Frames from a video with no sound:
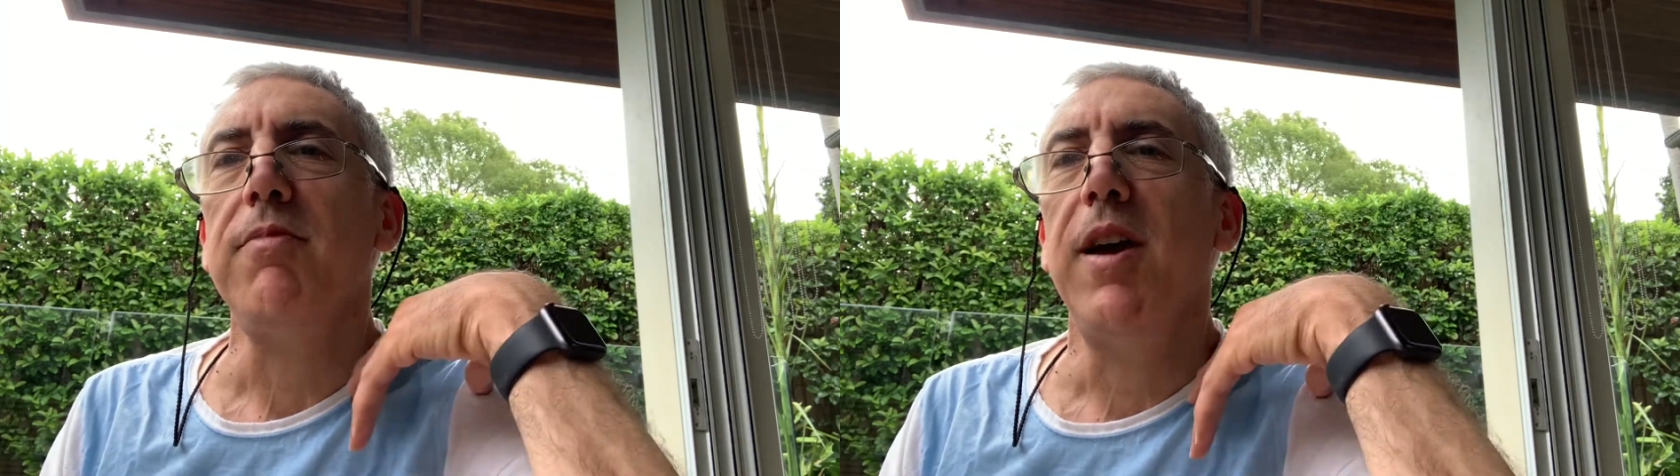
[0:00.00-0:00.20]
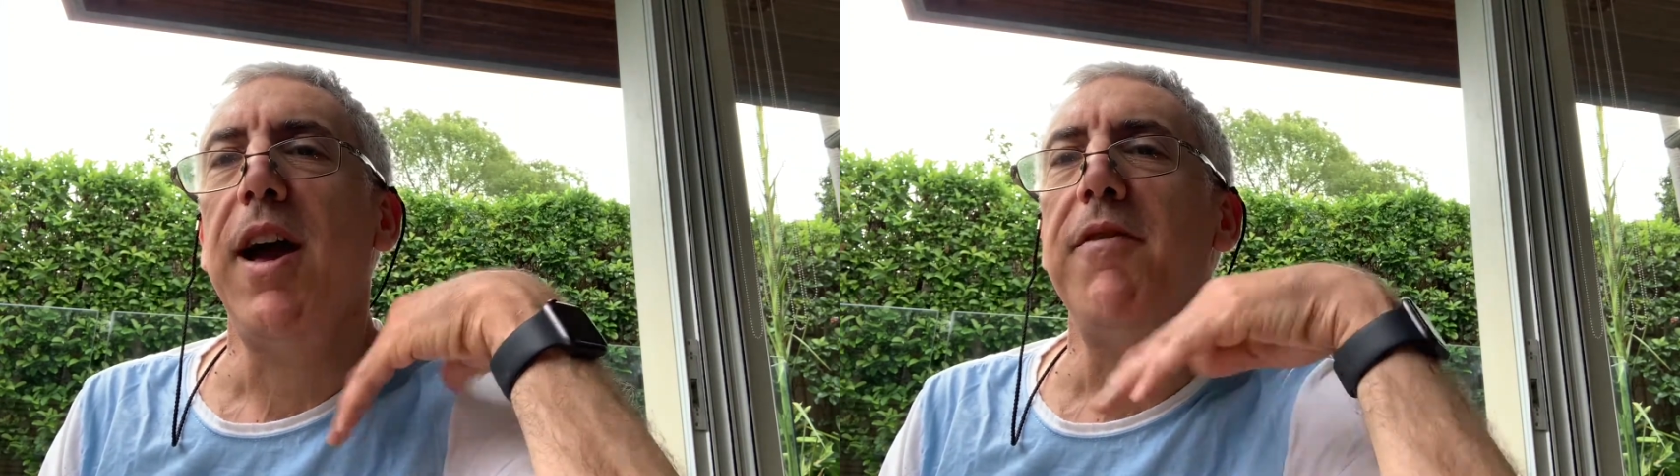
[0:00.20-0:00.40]

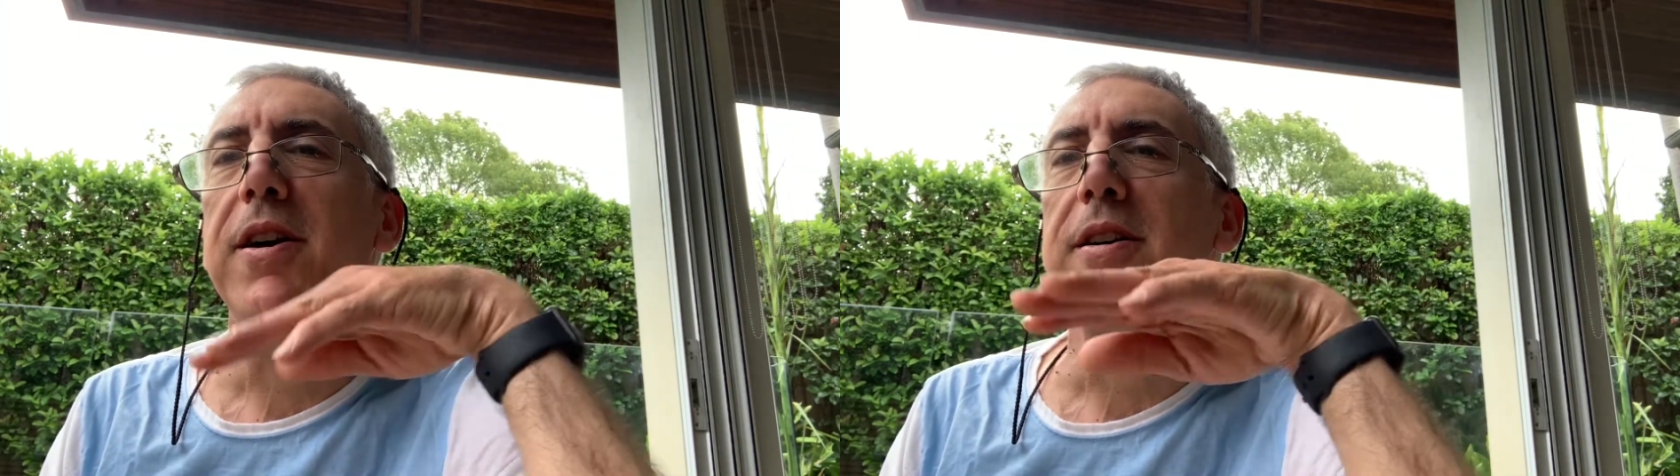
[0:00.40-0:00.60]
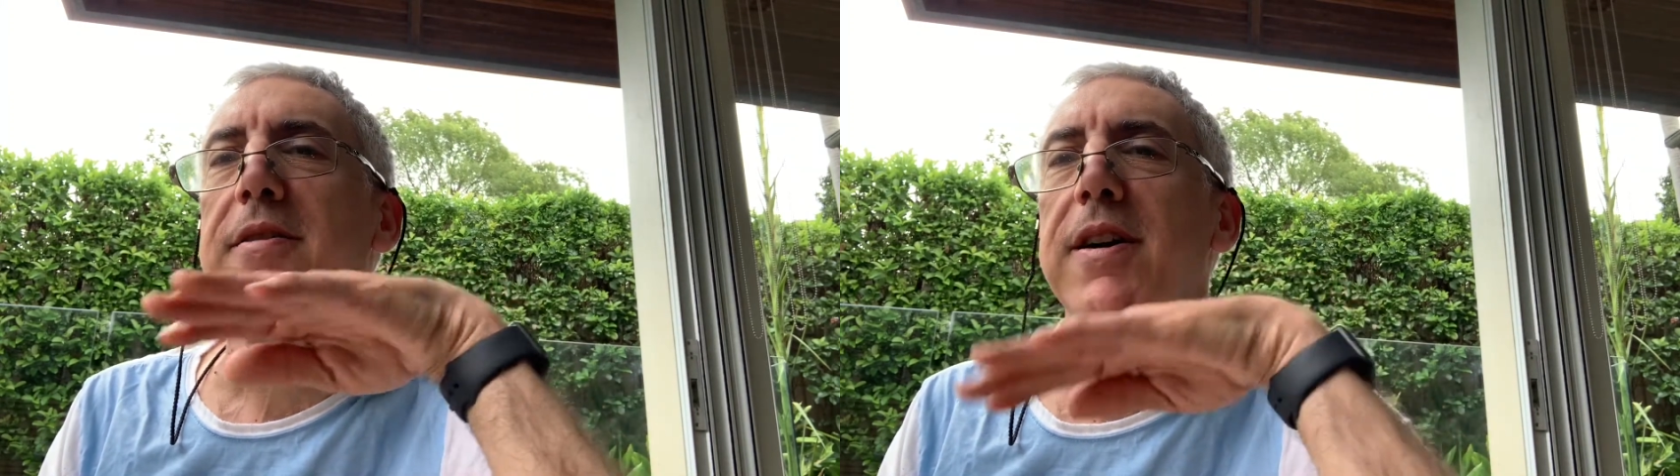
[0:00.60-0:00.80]
have
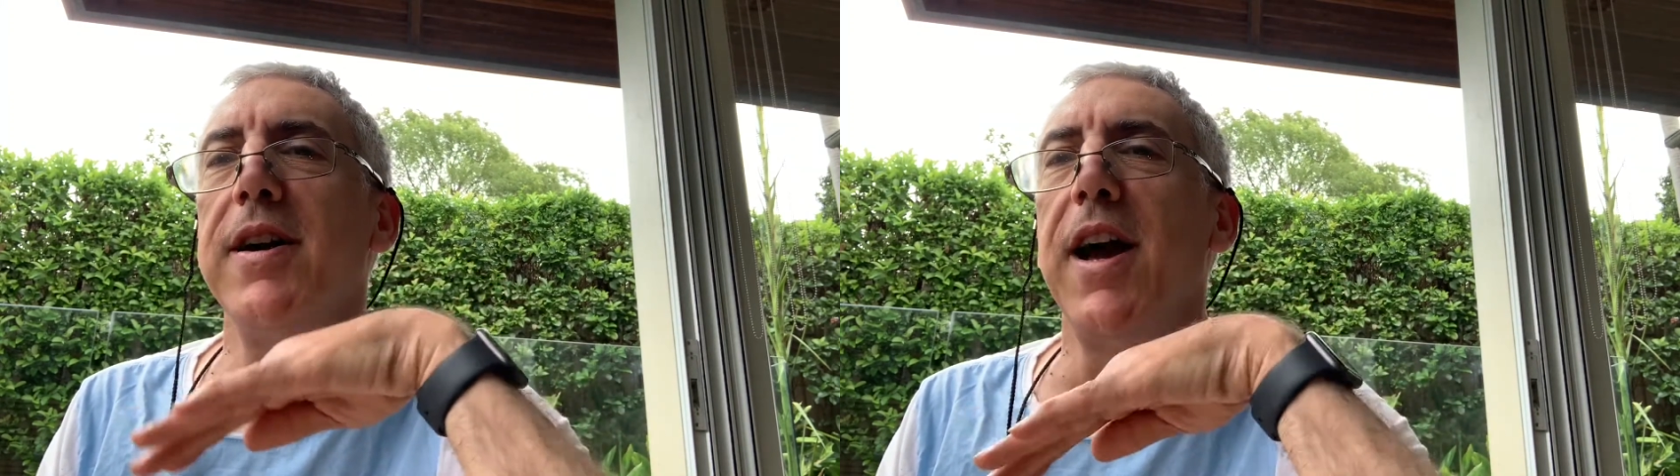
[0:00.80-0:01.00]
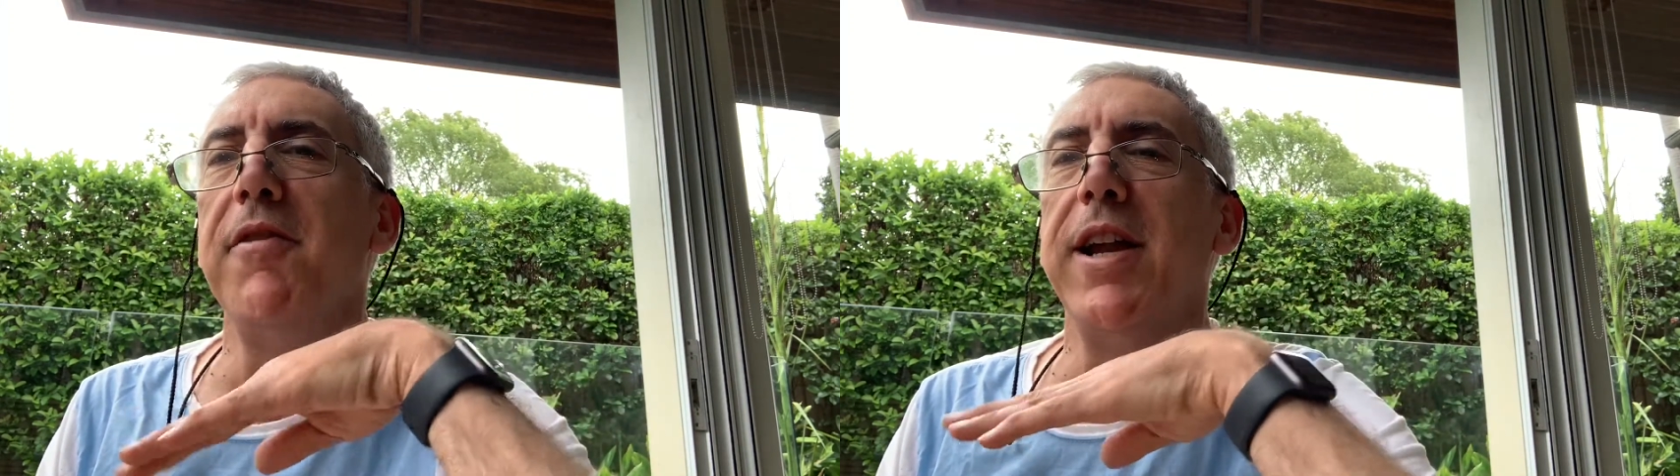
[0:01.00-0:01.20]
a
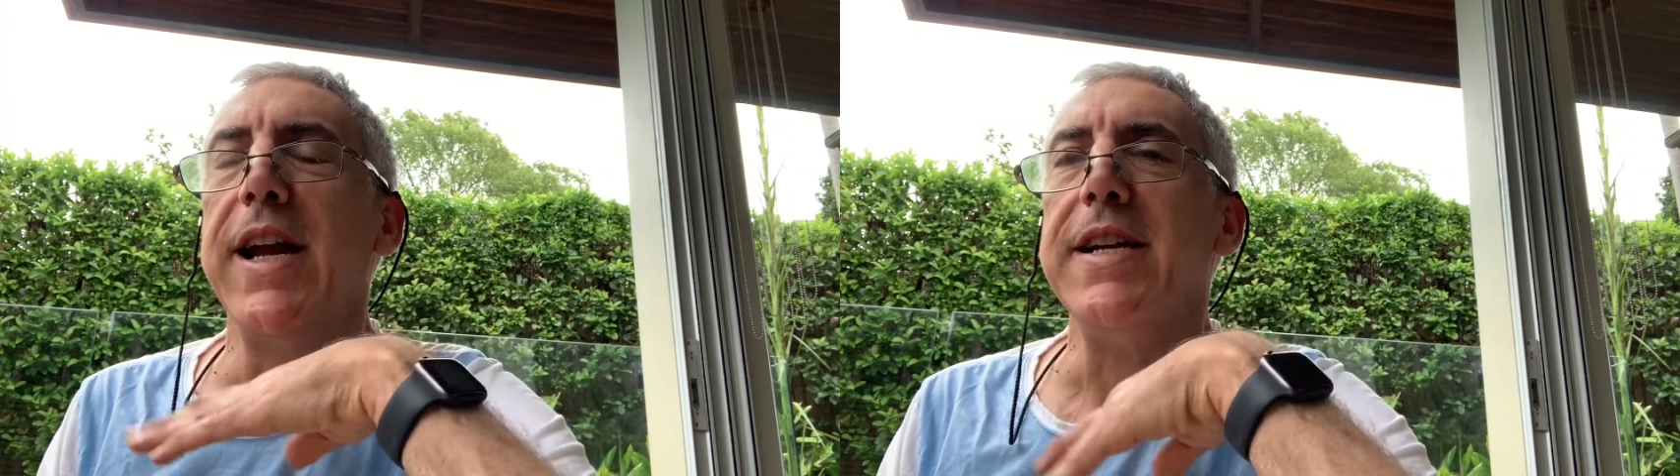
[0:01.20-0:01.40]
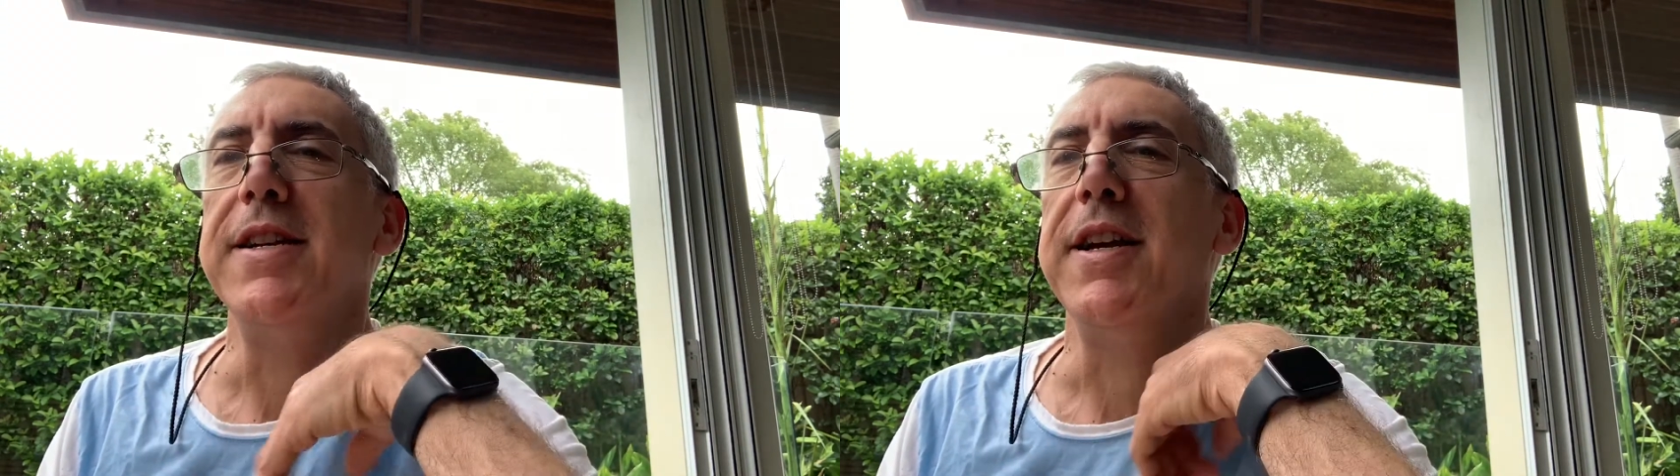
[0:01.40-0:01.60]
have an ending,